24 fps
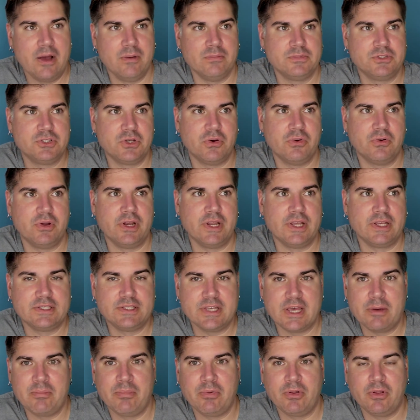So an
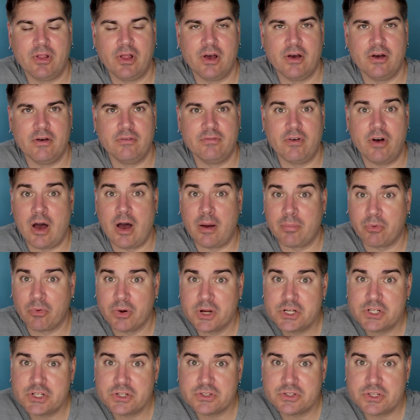example of
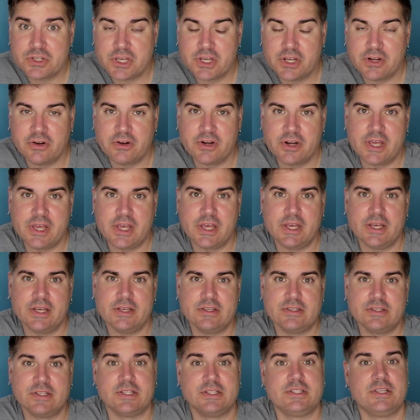operational security
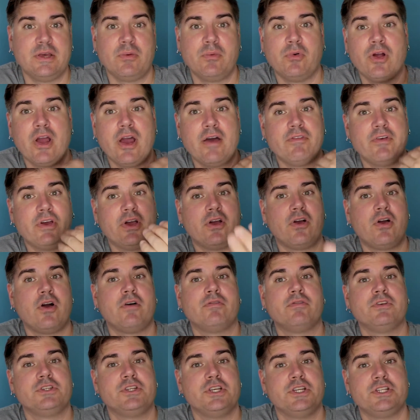is, let's say we're having a
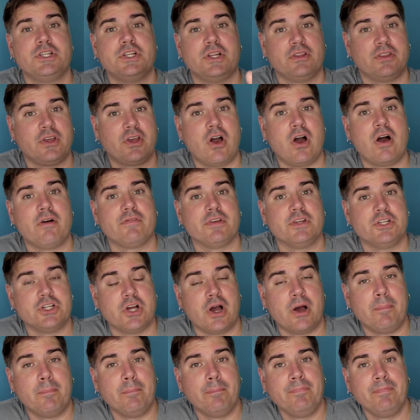conversation at the coffee
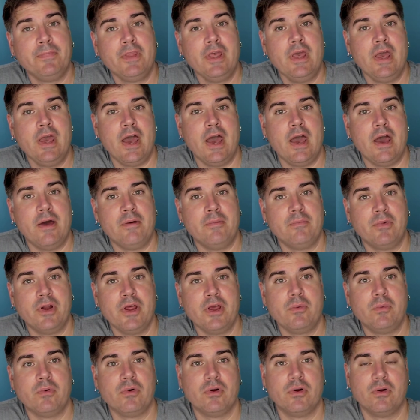shop,
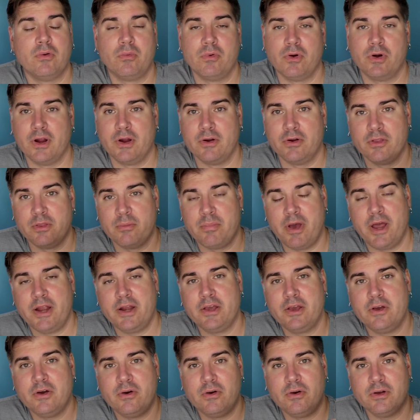right? We're out on the
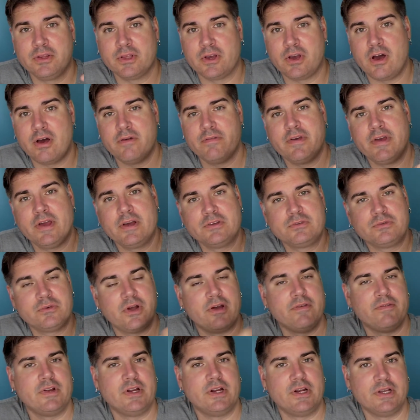patio at the coffee house, we're
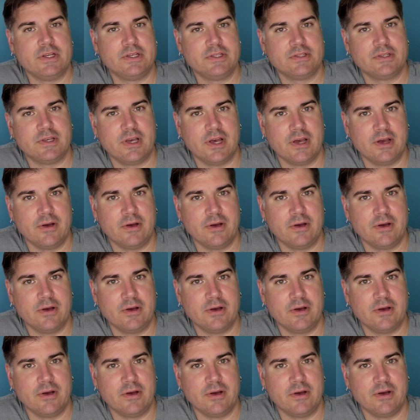having a nice